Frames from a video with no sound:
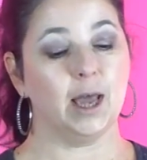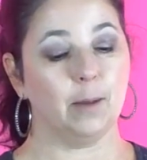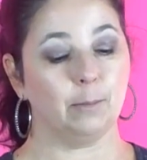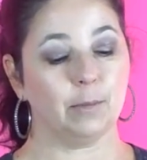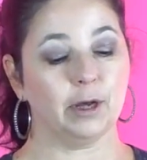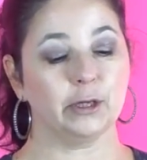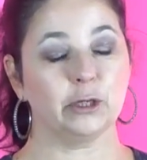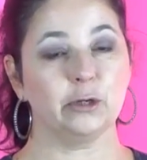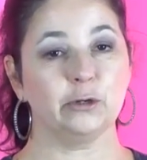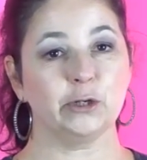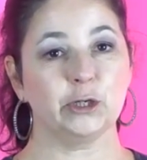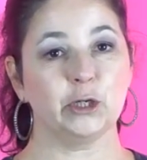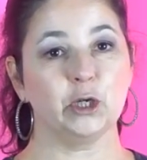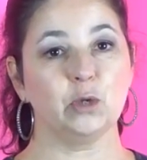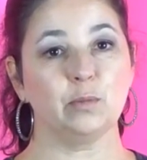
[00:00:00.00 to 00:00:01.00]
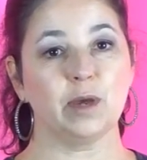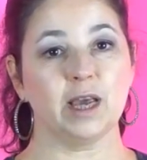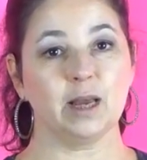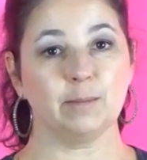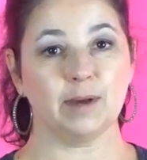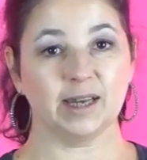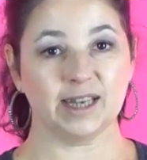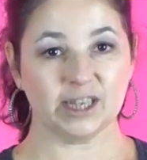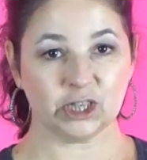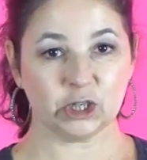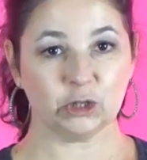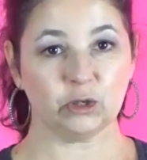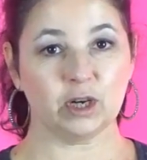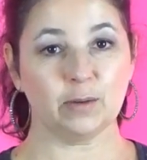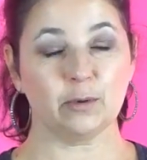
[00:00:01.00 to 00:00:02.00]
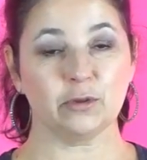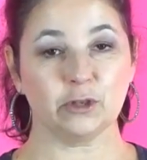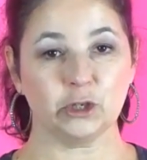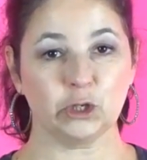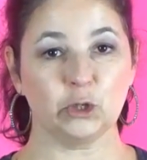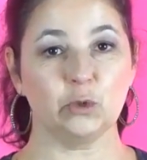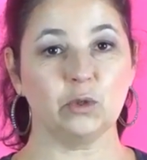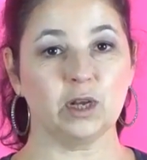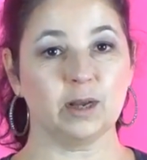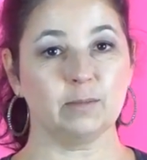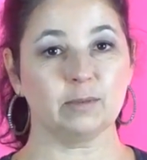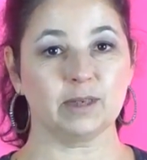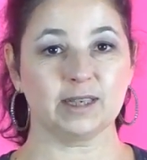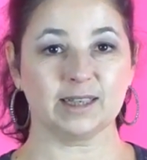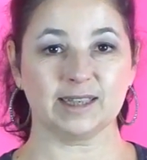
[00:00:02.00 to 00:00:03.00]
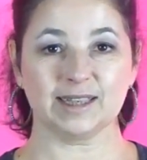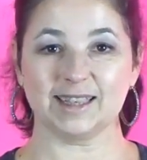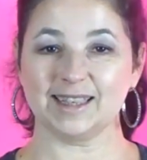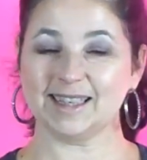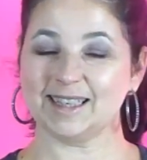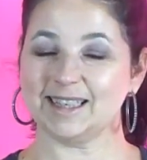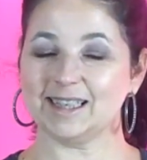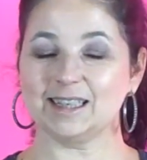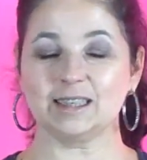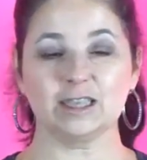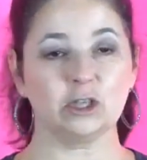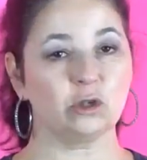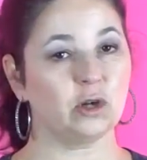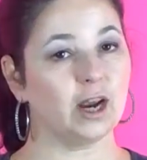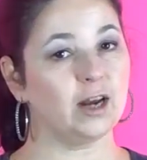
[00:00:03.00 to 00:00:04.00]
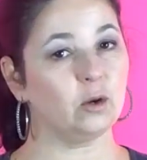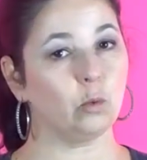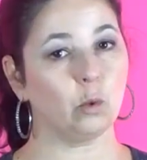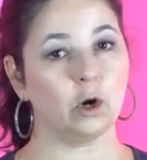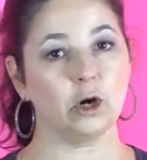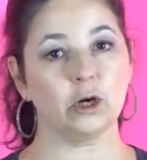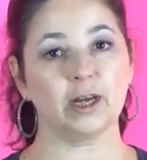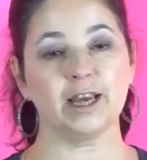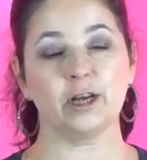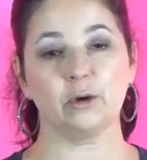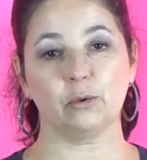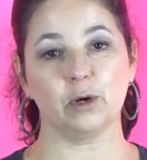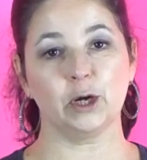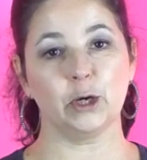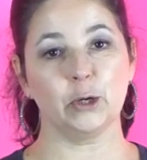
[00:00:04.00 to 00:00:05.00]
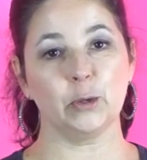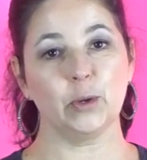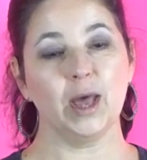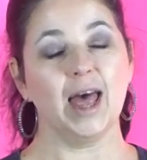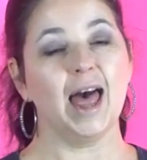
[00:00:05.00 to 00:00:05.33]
My YouTube and my Instagram are the two that I'm consistently trying to work and grow.